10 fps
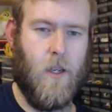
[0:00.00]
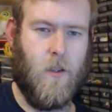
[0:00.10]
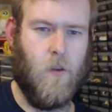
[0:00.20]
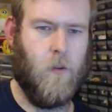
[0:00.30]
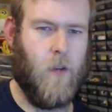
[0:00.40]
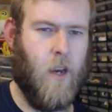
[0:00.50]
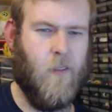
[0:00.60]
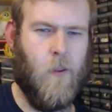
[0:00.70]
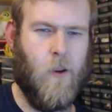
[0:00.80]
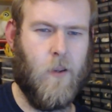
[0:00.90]
called
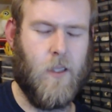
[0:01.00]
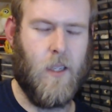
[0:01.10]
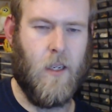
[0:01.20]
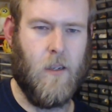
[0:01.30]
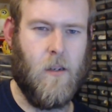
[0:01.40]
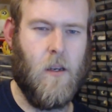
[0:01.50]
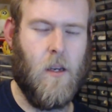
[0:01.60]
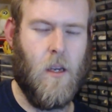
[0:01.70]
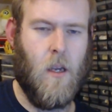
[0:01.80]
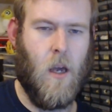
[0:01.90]
Henry Wong's in
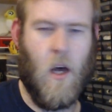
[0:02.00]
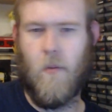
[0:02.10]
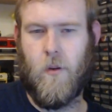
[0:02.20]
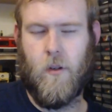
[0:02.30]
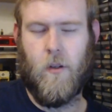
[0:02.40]
Harborne.